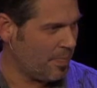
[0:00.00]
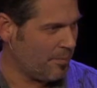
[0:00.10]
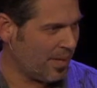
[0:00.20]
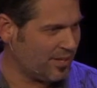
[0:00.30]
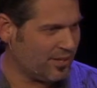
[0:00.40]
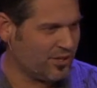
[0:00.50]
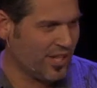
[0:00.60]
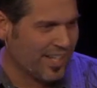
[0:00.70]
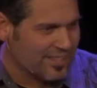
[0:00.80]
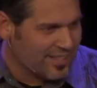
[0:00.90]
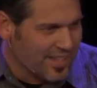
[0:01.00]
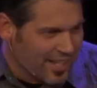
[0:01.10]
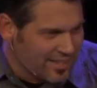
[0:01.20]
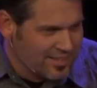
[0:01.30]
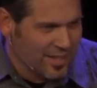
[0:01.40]
makes you chase
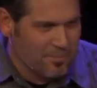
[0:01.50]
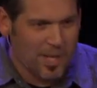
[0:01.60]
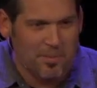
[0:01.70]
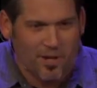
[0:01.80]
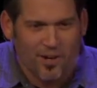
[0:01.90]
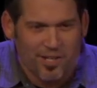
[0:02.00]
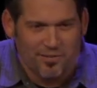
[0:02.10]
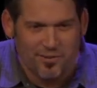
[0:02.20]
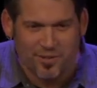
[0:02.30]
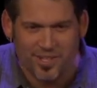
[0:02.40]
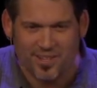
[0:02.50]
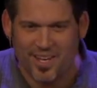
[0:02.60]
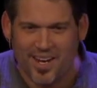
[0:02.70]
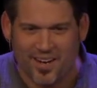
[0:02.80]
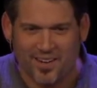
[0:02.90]
things that maybe aren't even really
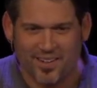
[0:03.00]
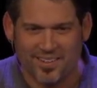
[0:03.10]
there.